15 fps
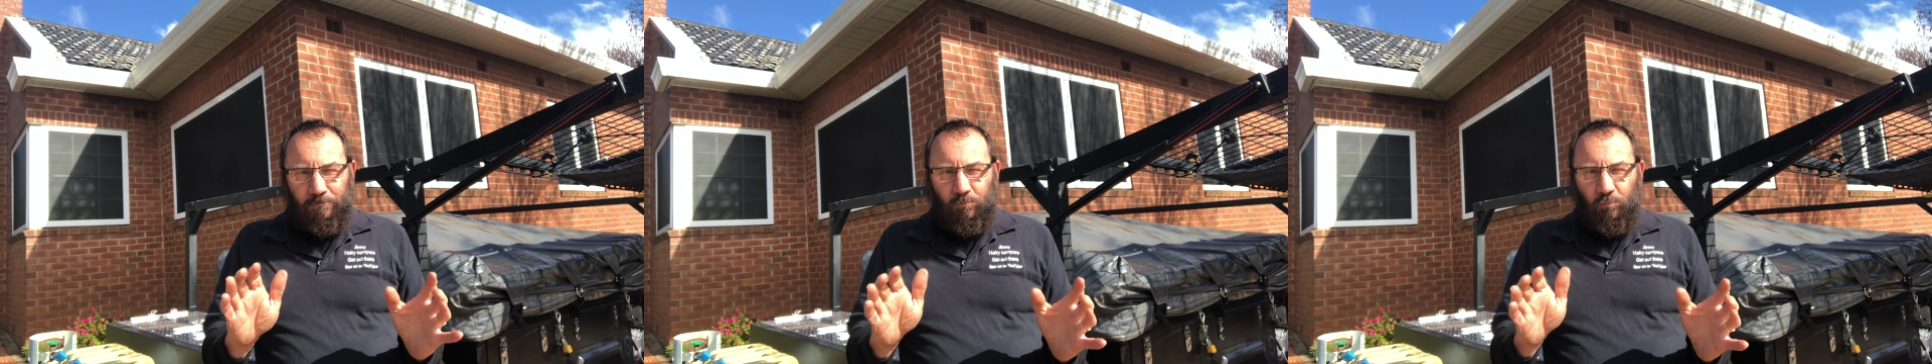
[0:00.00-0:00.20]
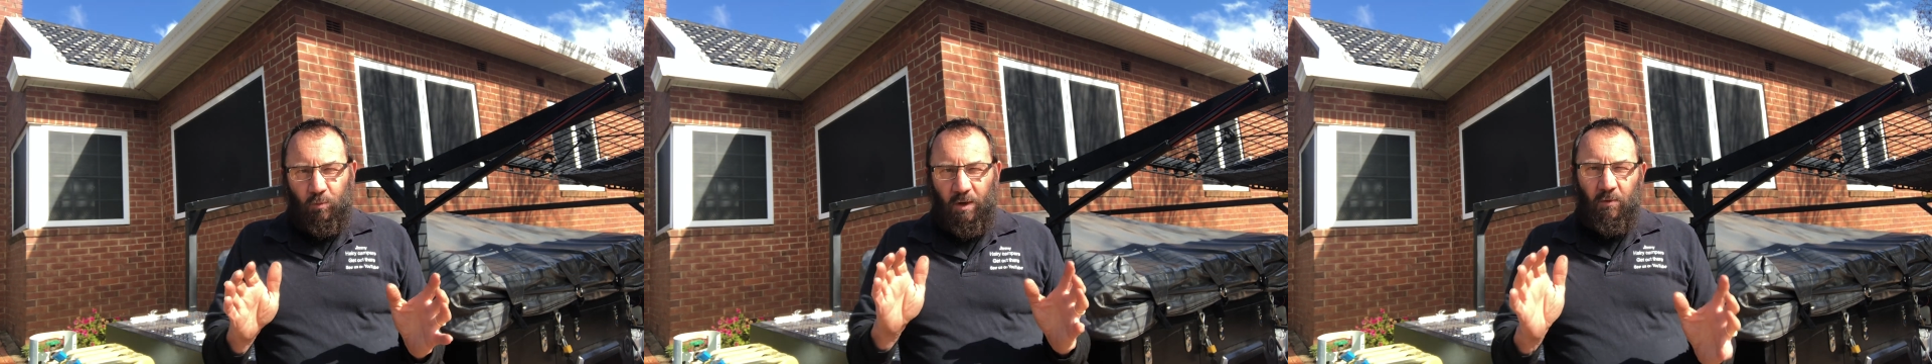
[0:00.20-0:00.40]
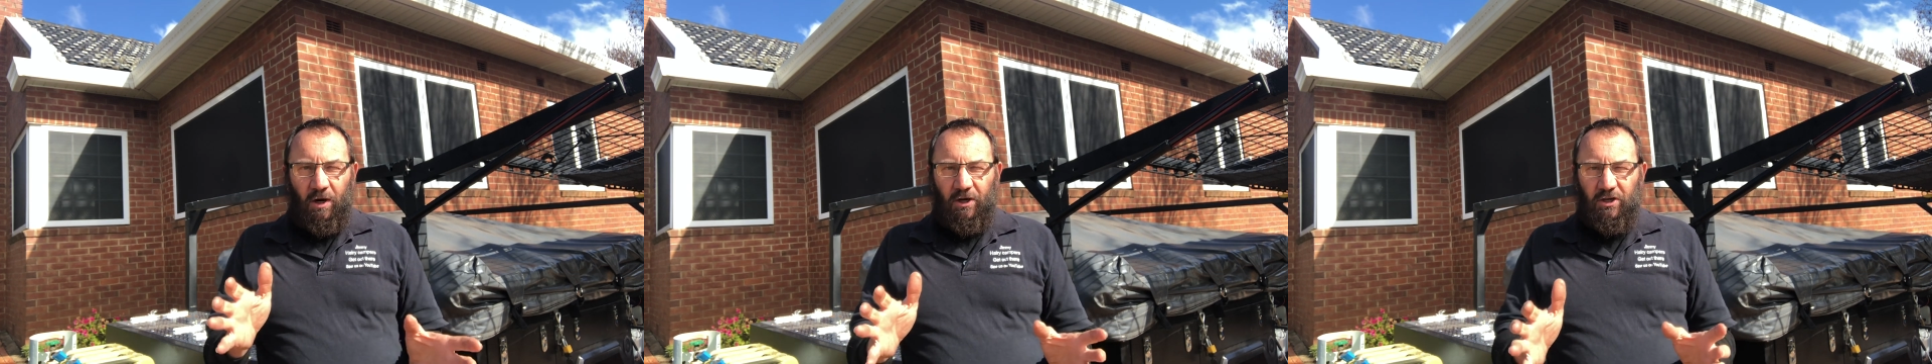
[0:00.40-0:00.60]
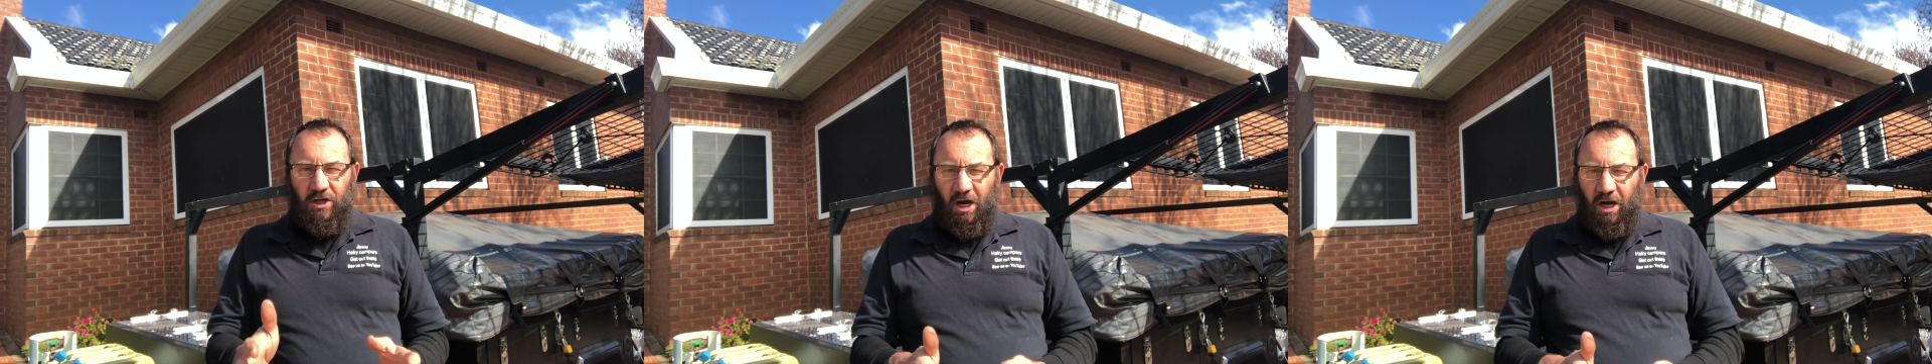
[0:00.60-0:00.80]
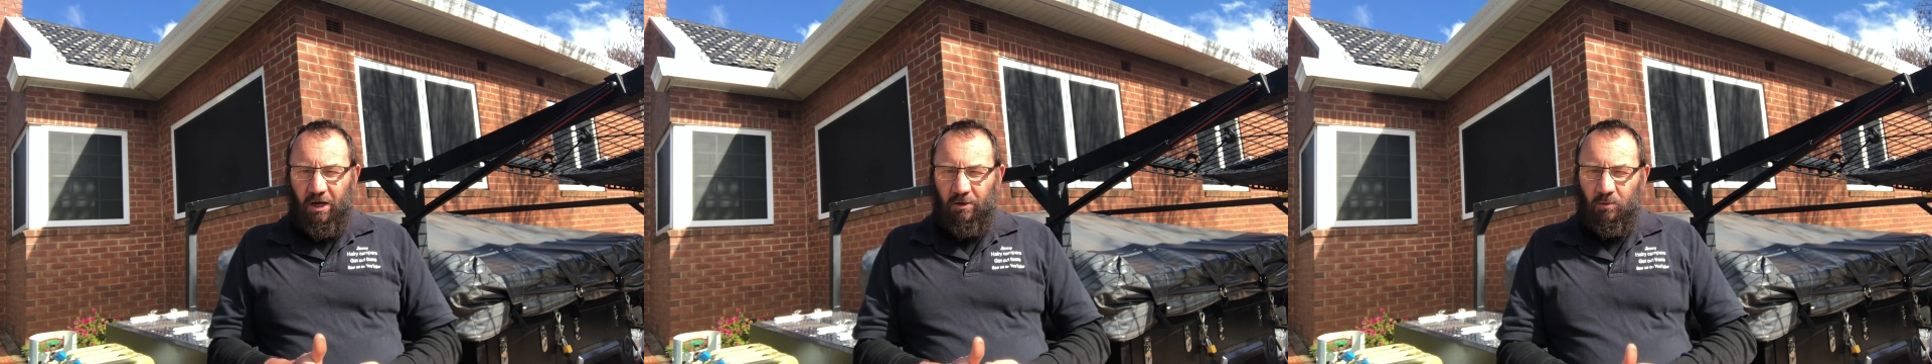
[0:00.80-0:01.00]
We want to
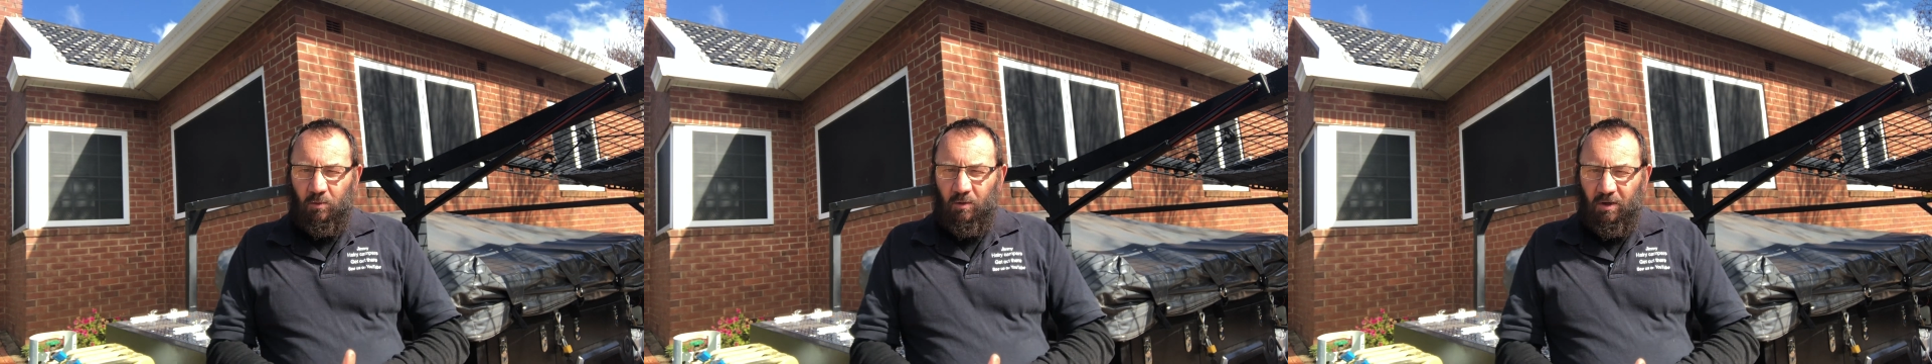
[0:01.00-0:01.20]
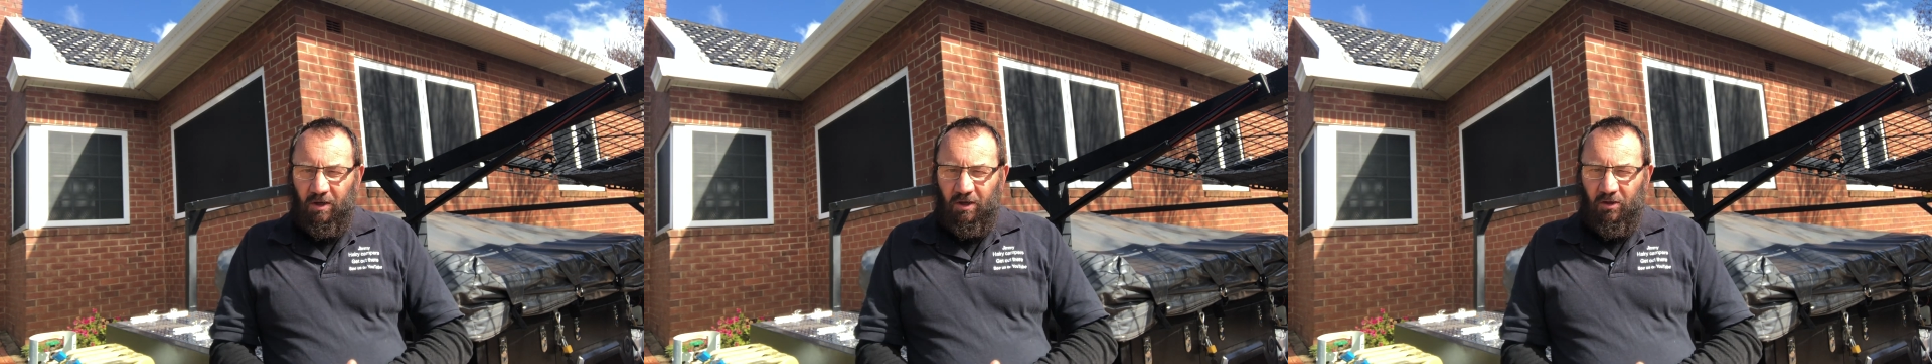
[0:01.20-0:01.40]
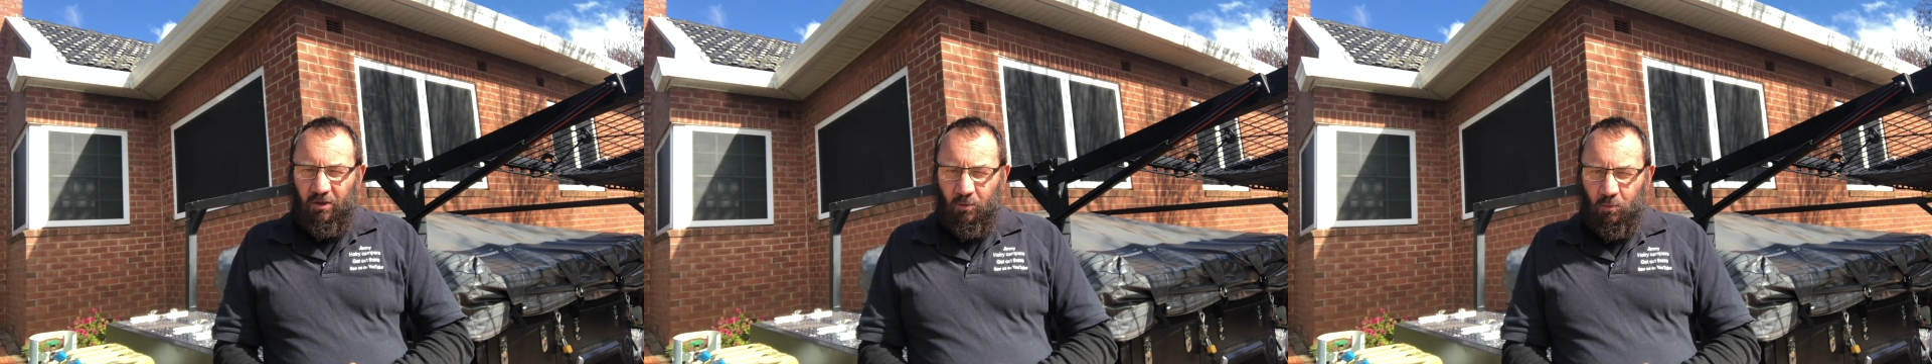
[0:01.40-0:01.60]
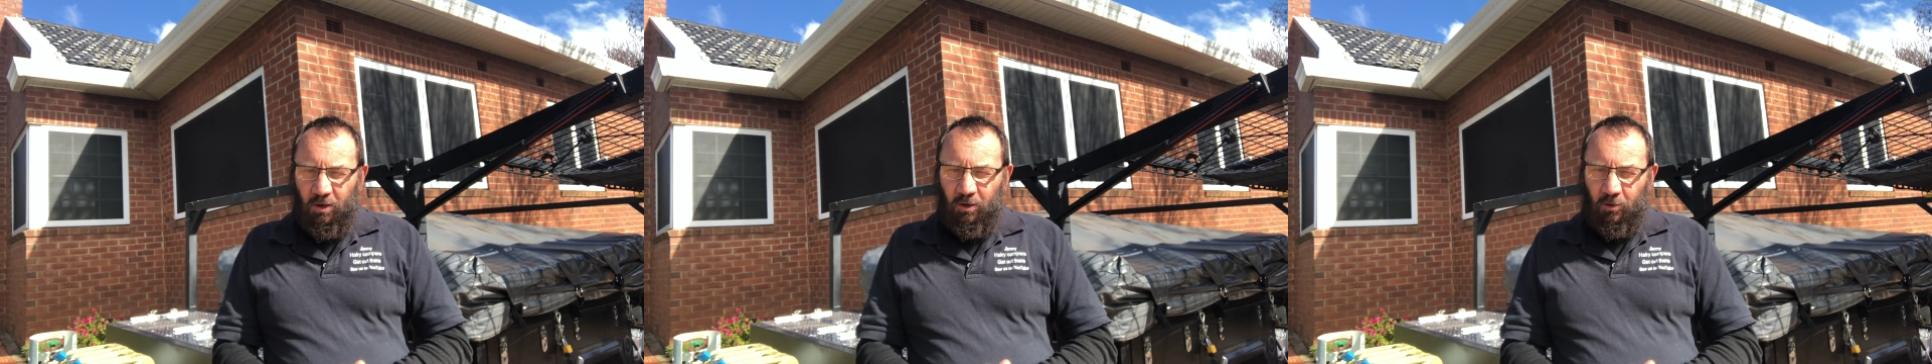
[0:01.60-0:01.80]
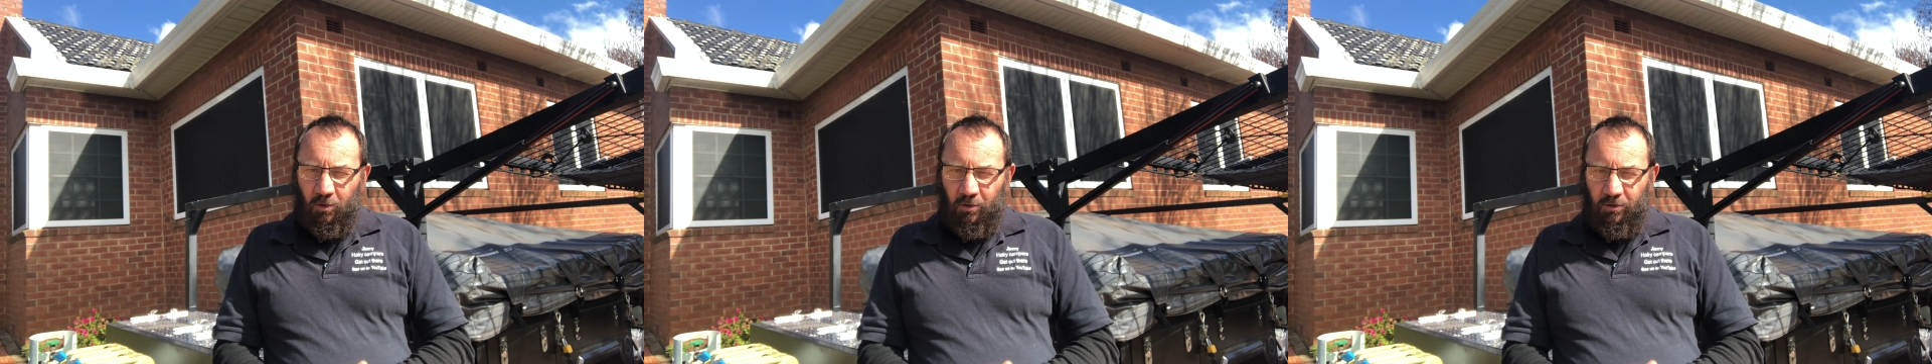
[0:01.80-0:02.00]
show the
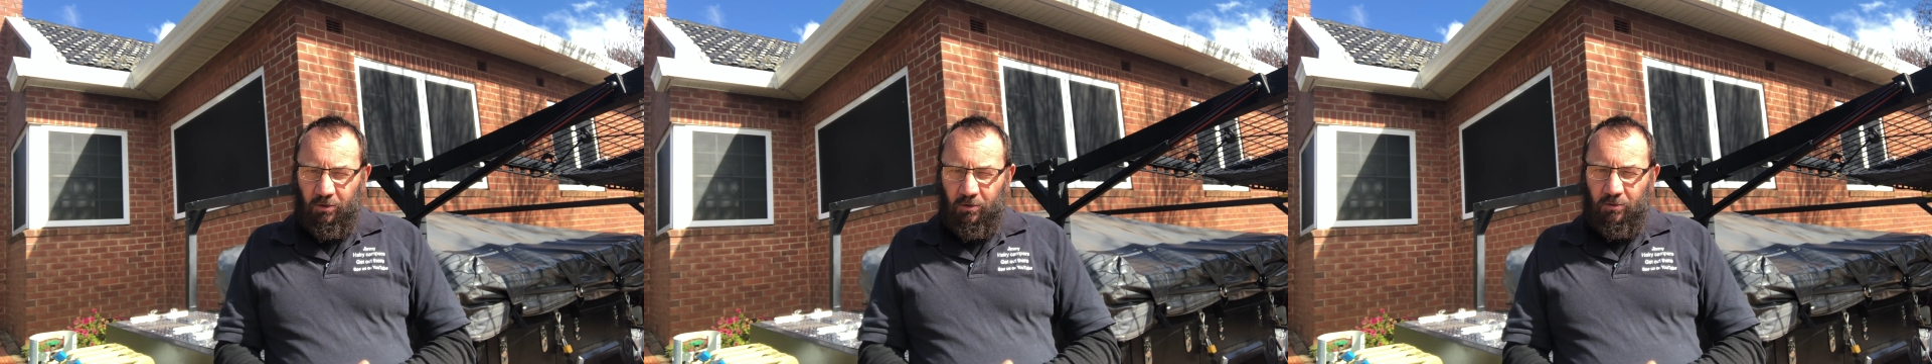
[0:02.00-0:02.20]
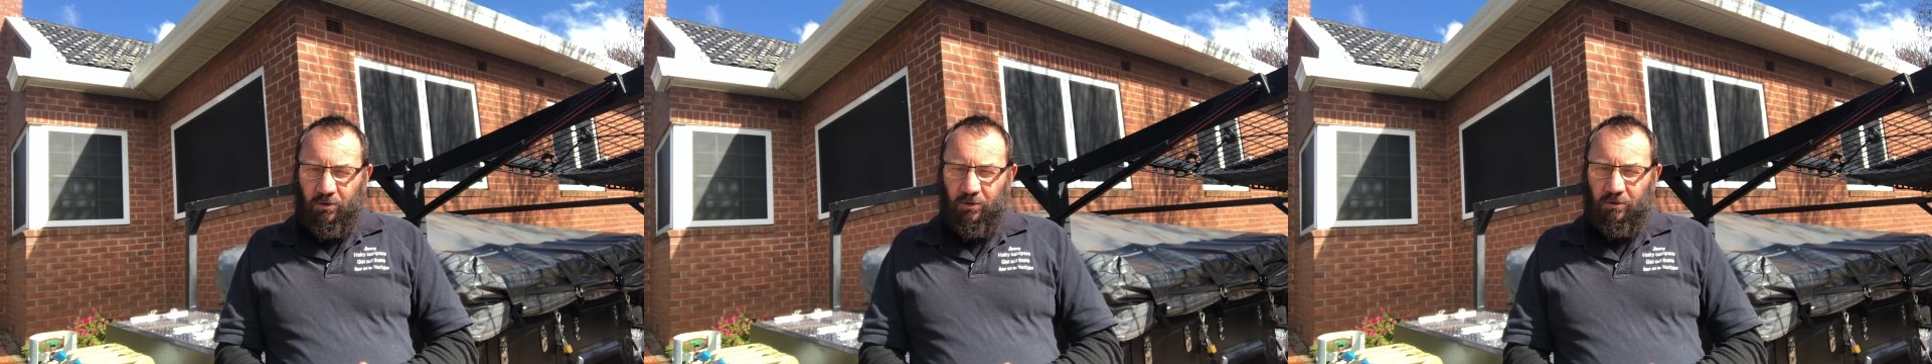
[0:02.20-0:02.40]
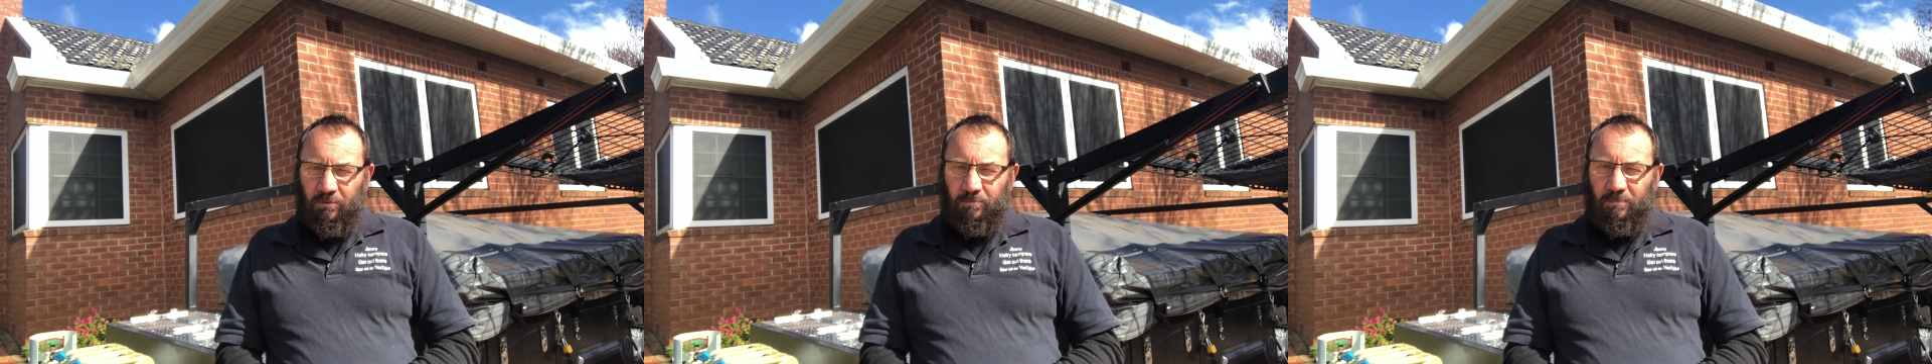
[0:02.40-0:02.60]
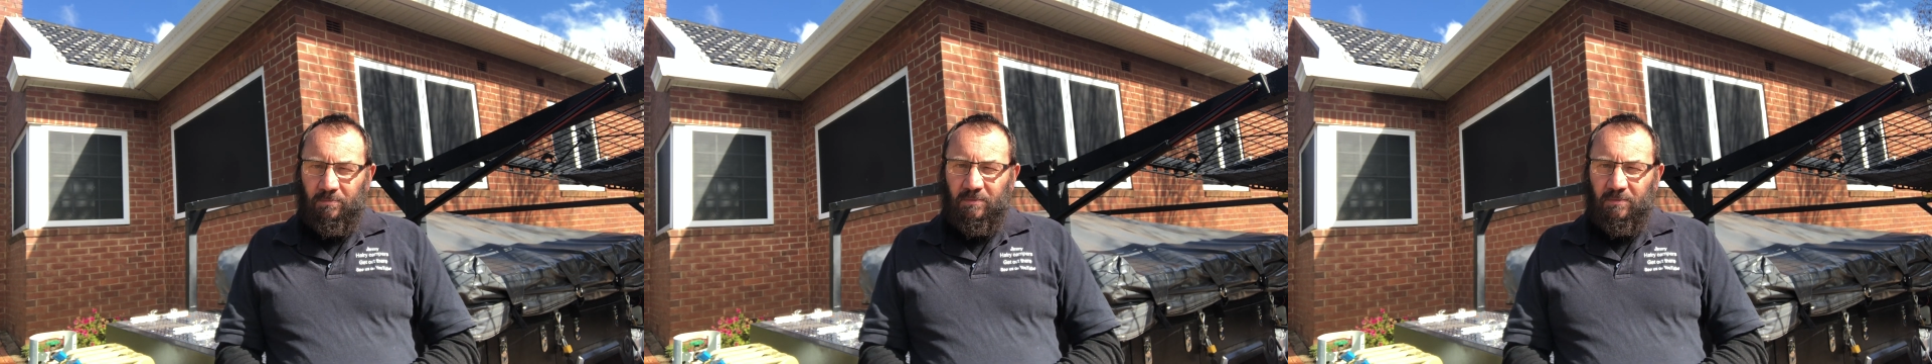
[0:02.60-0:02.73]
world on YouTube